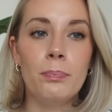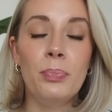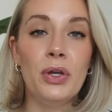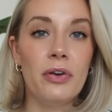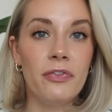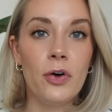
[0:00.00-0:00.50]

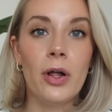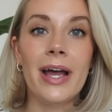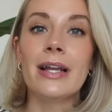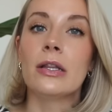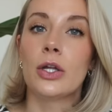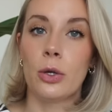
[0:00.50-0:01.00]
beautiful
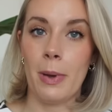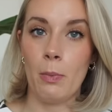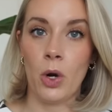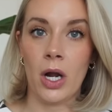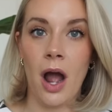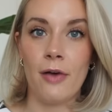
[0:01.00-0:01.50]
and a little bit
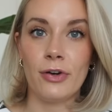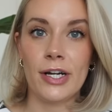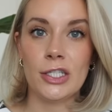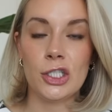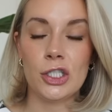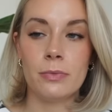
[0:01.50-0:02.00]
more
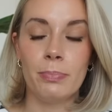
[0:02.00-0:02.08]
coverage,